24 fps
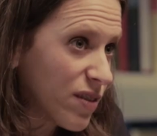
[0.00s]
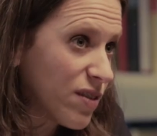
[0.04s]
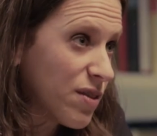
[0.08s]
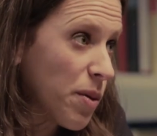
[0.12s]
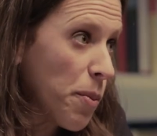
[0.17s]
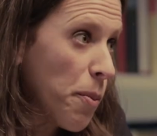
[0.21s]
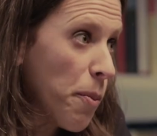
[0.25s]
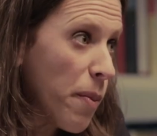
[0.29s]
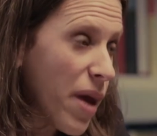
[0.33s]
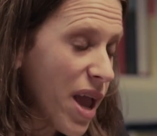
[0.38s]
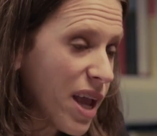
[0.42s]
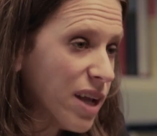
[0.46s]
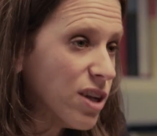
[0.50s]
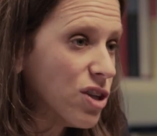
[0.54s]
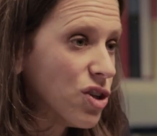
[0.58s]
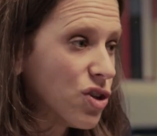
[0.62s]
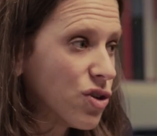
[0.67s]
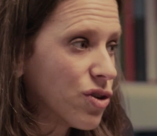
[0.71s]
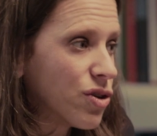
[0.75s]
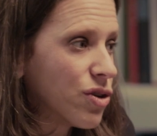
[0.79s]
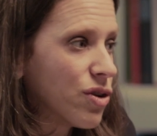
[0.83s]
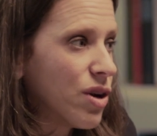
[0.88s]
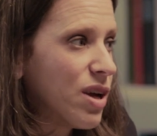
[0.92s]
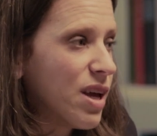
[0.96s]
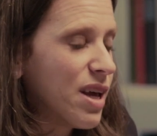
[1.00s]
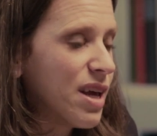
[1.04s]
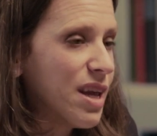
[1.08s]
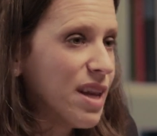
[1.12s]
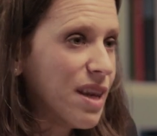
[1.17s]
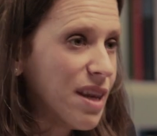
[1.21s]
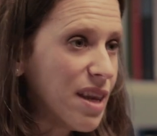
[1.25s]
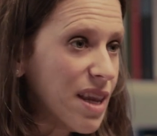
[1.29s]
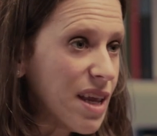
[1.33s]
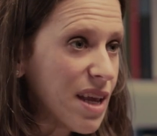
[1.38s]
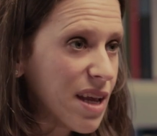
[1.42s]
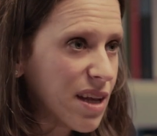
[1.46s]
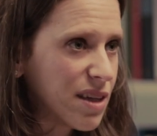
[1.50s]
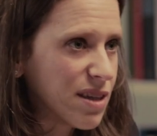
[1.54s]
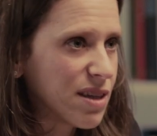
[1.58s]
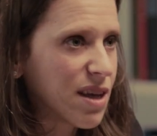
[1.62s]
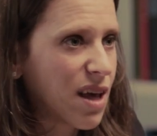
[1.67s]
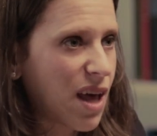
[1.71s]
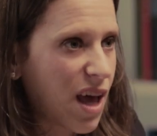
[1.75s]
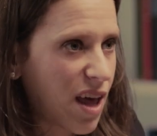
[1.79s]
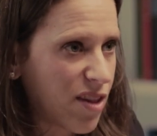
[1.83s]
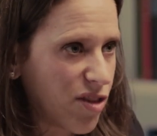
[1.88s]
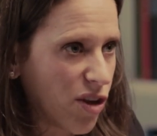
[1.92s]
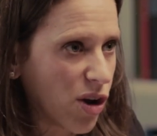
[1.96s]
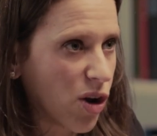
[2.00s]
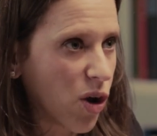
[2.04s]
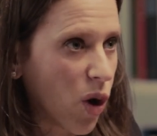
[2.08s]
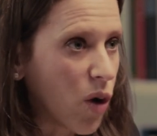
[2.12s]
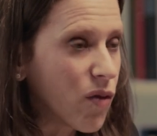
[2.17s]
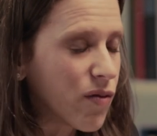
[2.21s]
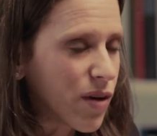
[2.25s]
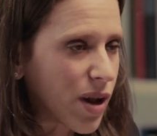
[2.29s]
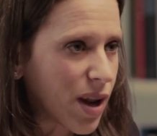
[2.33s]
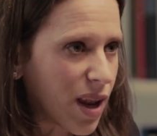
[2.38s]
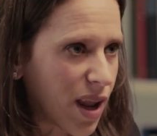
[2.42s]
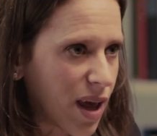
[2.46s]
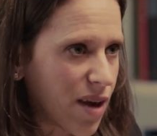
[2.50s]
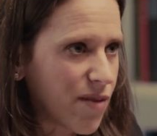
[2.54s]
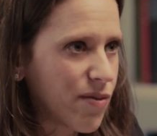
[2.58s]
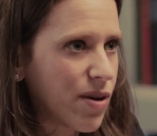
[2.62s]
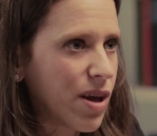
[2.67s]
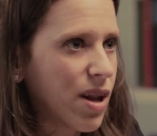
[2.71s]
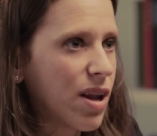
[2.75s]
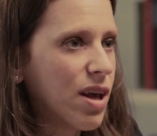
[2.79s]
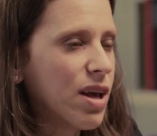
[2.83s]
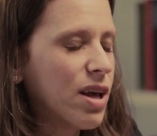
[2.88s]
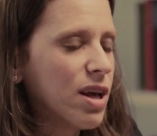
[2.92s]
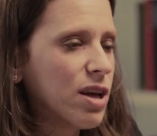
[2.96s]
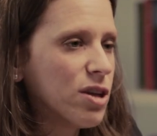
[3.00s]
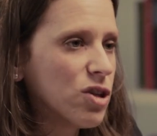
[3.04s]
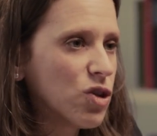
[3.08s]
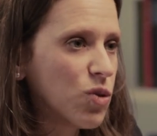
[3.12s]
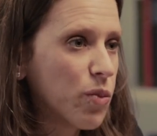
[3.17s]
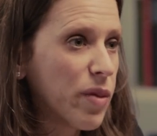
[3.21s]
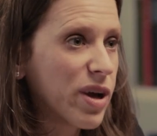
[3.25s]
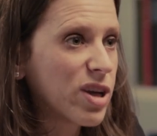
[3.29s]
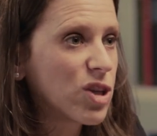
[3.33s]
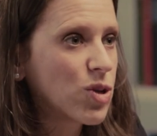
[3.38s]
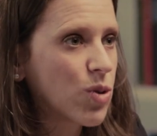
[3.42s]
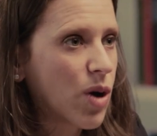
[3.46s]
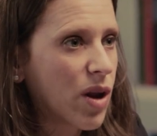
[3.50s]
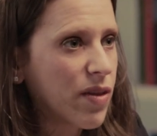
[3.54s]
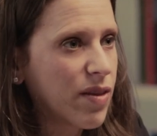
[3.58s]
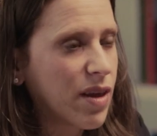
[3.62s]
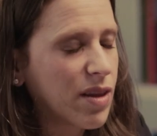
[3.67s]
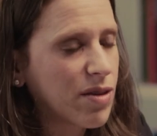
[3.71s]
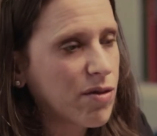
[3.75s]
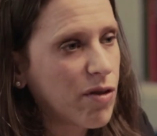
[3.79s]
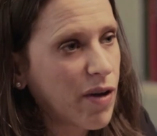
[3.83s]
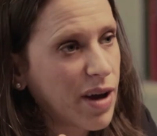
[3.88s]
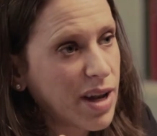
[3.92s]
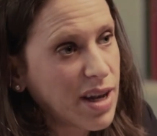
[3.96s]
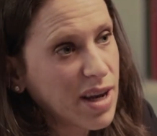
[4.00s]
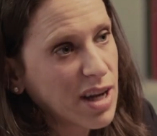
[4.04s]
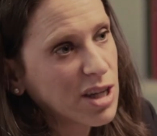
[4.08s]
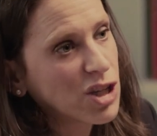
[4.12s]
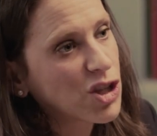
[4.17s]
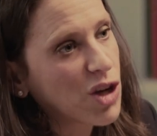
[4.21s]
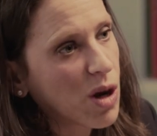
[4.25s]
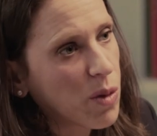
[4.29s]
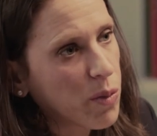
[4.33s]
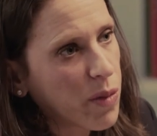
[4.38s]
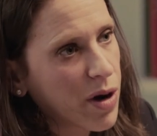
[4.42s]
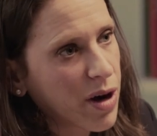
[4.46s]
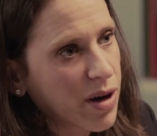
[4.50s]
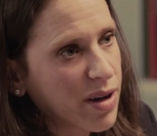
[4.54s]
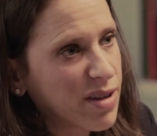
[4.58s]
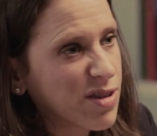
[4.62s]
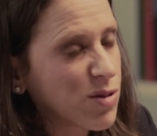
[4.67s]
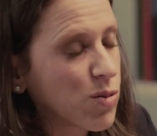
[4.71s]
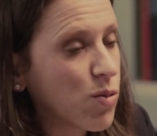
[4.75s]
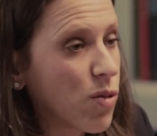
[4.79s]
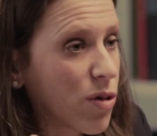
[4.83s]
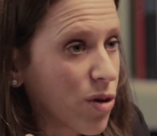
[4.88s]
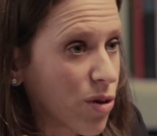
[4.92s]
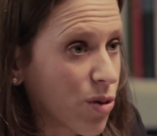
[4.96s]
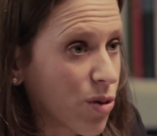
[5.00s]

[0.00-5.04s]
there's a major need at the global level to make sure that financial markets